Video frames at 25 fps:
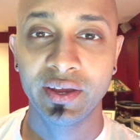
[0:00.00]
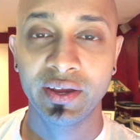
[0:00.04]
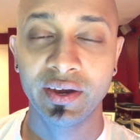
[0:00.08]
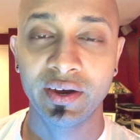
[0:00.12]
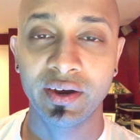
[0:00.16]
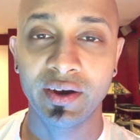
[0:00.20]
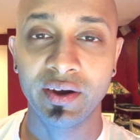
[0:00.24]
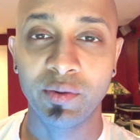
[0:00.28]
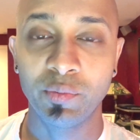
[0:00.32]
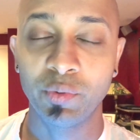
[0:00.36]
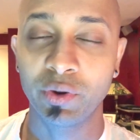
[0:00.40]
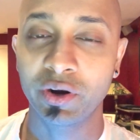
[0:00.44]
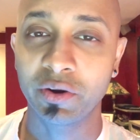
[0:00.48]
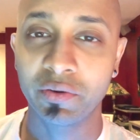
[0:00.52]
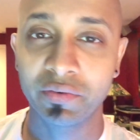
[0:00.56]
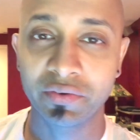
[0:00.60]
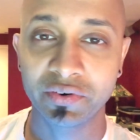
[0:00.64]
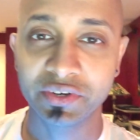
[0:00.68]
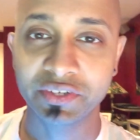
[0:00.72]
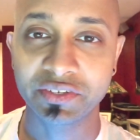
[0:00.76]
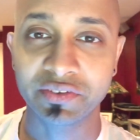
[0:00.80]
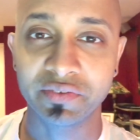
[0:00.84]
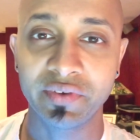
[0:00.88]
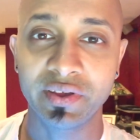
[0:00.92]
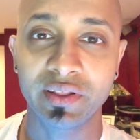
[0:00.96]
whatever
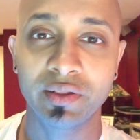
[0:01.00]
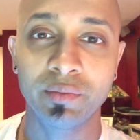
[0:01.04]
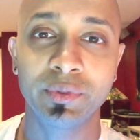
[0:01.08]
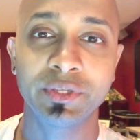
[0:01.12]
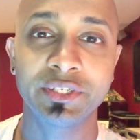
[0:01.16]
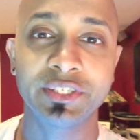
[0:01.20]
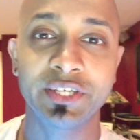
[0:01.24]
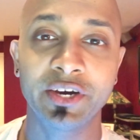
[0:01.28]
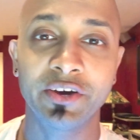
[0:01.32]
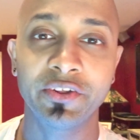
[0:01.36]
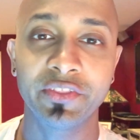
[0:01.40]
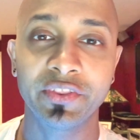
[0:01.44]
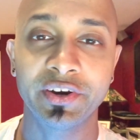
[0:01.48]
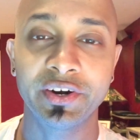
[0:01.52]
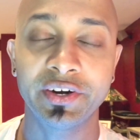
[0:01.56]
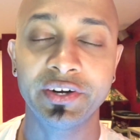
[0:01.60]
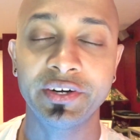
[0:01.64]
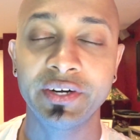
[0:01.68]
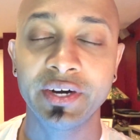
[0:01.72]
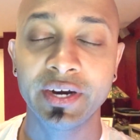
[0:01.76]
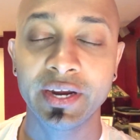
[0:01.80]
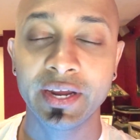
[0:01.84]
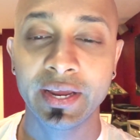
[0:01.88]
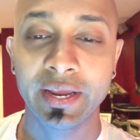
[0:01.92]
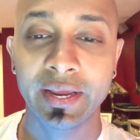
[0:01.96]
is available down
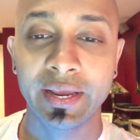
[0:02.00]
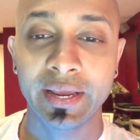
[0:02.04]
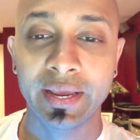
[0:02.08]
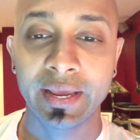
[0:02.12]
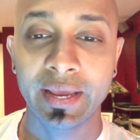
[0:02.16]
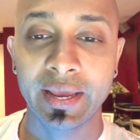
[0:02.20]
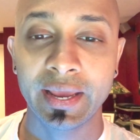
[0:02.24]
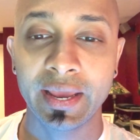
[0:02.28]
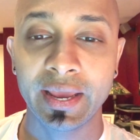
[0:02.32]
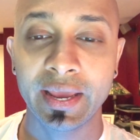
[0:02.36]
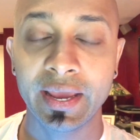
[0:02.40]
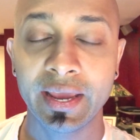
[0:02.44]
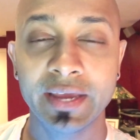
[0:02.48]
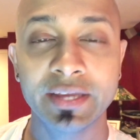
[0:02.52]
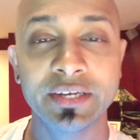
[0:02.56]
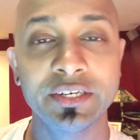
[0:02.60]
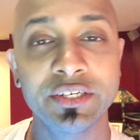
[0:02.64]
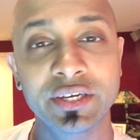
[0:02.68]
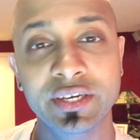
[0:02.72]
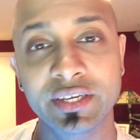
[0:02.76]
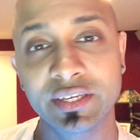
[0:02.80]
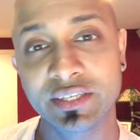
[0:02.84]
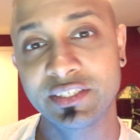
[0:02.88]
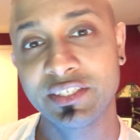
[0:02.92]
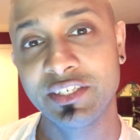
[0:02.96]
there, and
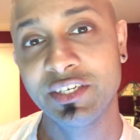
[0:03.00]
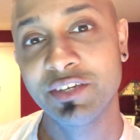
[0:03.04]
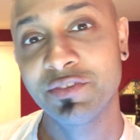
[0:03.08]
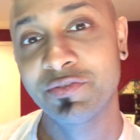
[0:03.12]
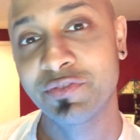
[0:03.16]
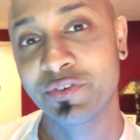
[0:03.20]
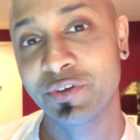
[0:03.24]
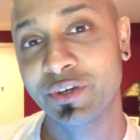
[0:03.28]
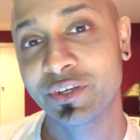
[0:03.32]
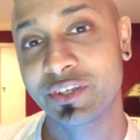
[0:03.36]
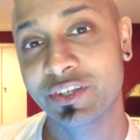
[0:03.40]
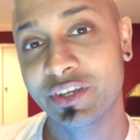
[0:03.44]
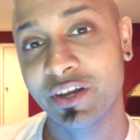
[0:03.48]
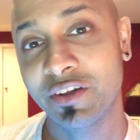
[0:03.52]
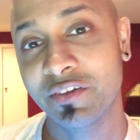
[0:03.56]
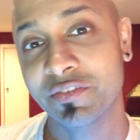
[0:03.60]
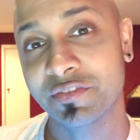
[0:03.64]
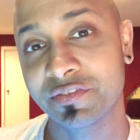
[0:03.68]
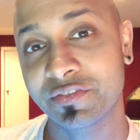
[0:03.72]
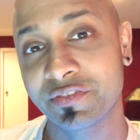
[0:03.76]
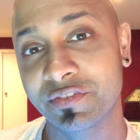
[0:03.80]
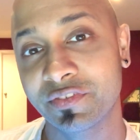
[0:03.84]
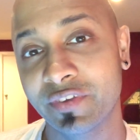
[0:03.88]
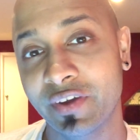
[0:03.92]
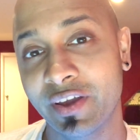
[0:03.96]
you can see it for
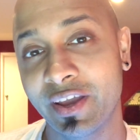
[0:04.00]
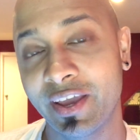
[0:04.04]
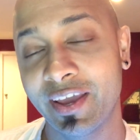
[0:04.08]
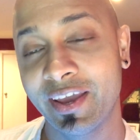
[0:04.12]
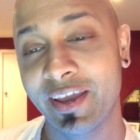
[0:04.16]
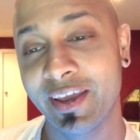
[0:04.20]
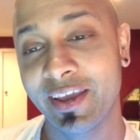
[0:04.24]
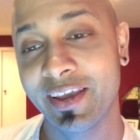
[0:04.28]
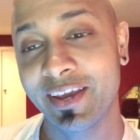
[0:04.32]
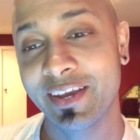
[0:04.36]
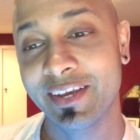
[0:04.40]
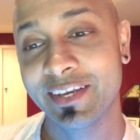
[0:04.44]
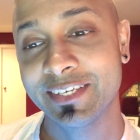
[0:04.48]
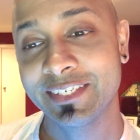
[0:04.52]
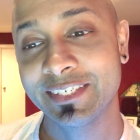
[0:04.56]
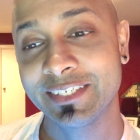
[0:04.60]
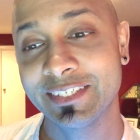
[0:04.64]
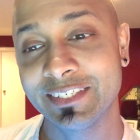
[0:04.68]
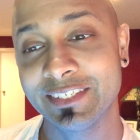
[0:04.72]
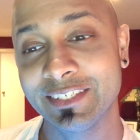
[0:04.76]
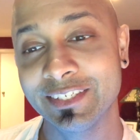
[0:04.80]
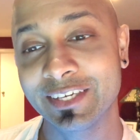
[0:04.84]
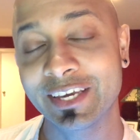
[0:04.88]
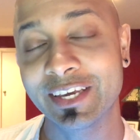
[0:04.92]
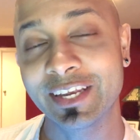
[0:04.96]
yourself, and
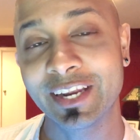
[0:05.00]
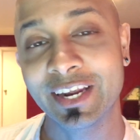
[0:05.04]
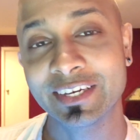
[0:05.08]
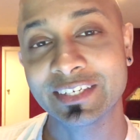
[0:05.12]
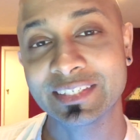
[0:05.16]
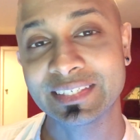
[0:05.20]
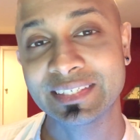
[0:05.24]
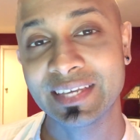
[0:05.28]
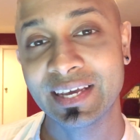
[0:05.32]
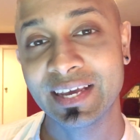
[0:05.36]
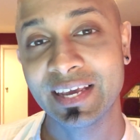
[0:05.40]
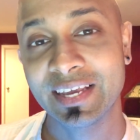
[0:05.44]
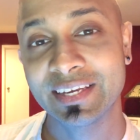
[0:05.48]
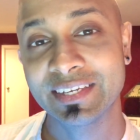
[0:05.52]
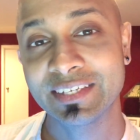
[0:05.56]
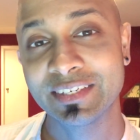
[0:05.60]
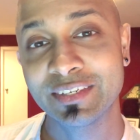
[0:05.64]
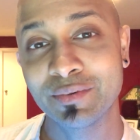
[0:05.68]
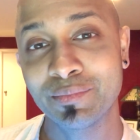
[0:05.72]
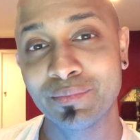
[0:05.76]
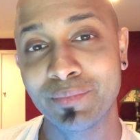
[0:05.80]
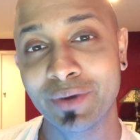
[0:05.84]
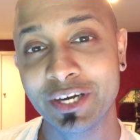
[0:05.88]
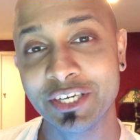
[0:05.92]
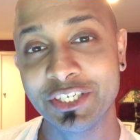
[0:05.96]
you can understand
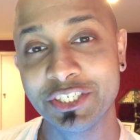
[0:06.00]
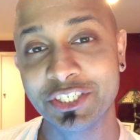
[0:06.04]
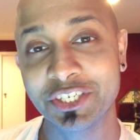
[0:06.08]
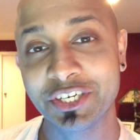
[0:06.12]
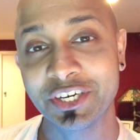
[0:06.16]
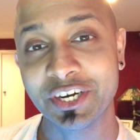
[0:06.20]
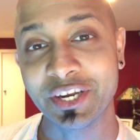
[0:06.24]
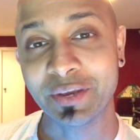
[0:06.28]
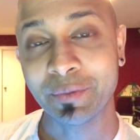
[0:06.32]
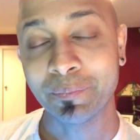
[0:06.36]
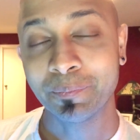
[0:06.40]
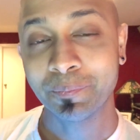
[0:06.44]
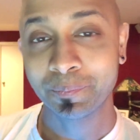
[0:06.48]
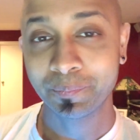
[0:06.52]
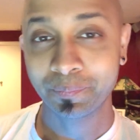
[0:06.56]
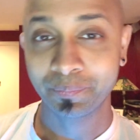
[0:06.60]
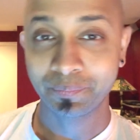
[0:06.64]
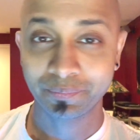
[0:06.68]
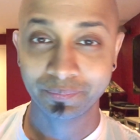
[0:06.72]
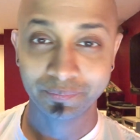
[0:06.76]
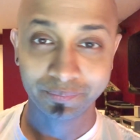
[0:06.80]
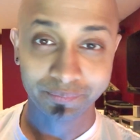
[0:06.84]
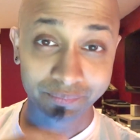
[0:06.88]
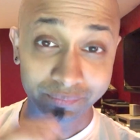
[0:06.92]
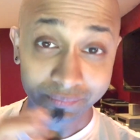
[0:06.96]
my journey.
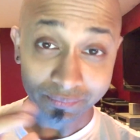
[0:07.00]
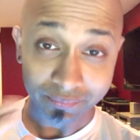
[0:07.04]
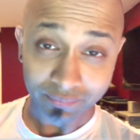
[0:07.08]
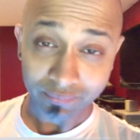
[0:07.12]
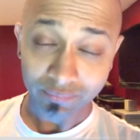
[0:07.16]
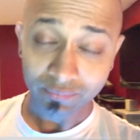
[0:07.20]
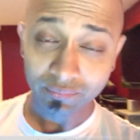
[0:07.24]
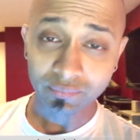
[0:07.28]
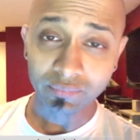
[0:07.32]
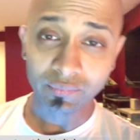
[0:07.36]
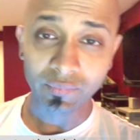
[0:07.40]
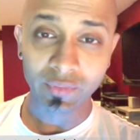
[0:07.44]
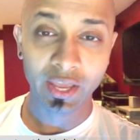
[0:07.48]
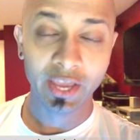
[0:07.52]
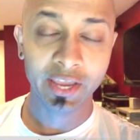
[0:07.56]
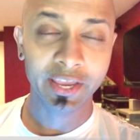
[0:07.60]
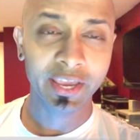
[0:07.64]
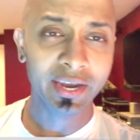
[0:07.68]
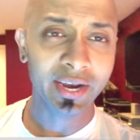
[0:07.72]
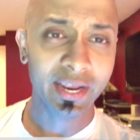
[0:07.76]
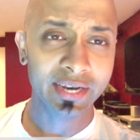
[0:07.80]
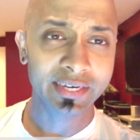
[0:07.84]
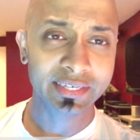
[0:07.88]
Again, I